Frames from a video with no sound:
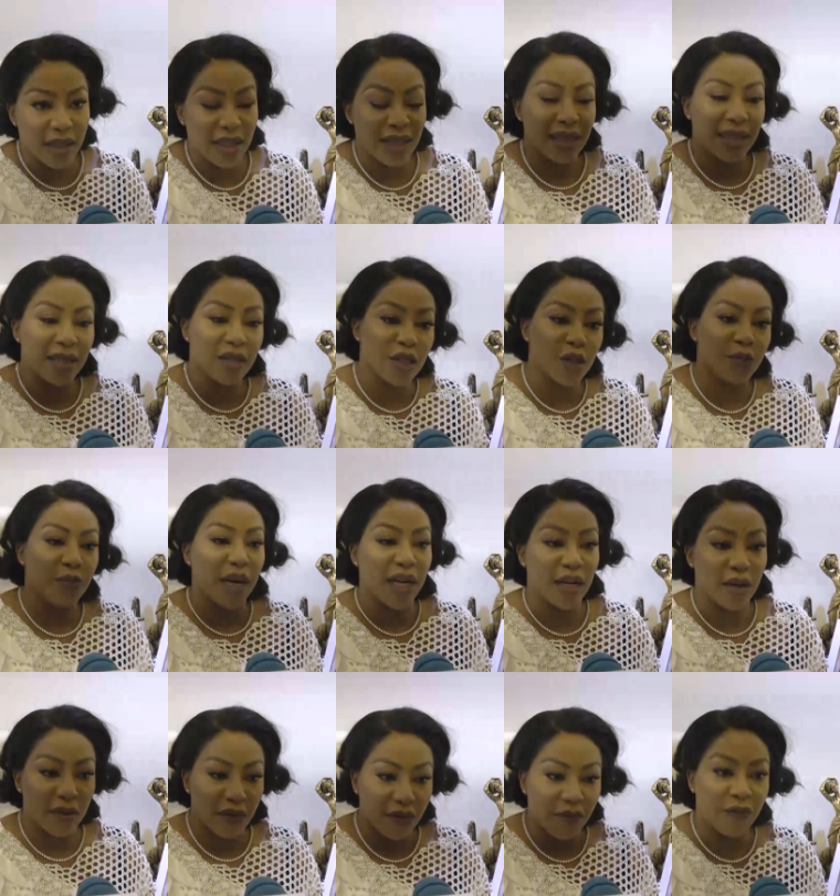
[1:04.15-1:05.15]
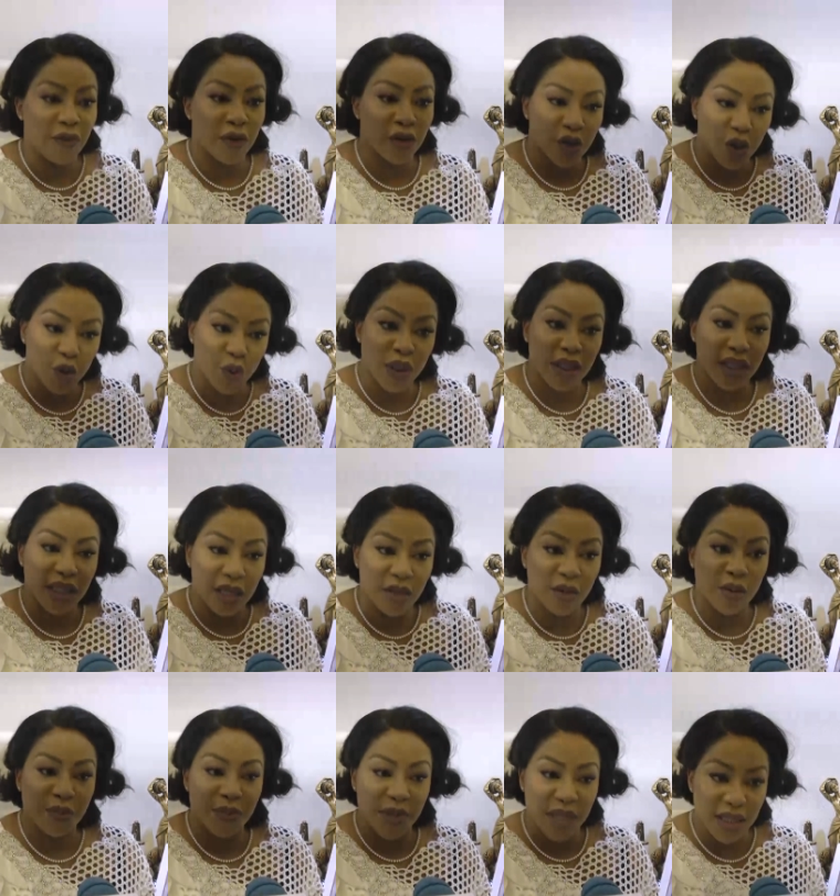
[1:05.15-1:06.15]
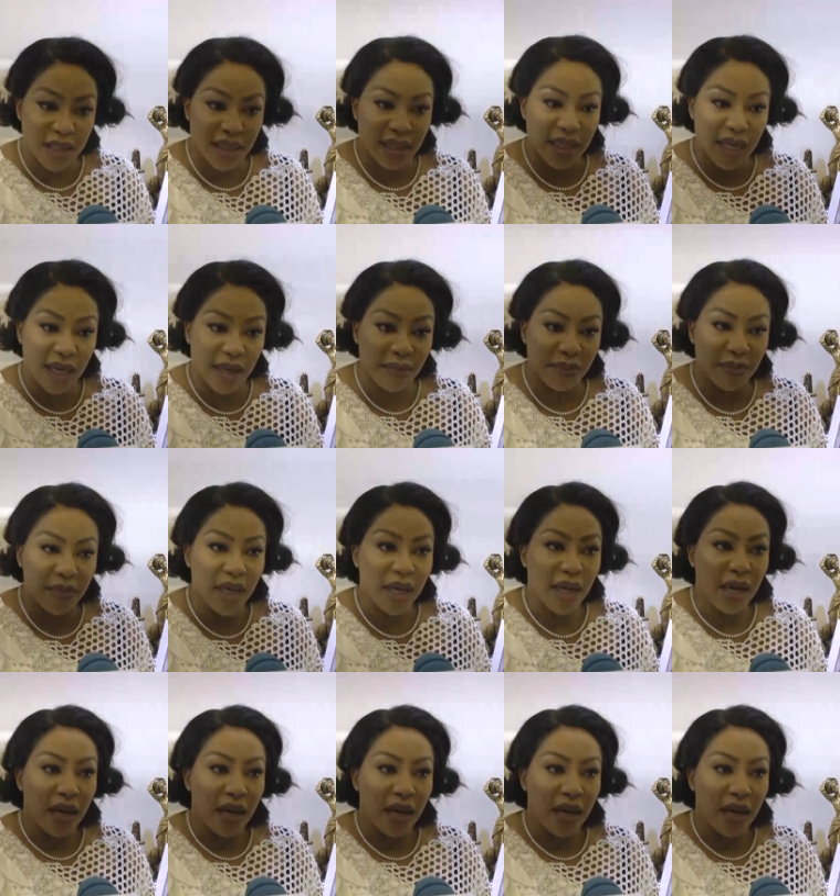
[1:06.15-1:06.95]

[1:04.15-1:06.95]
The sales might fluctuate and not be the same,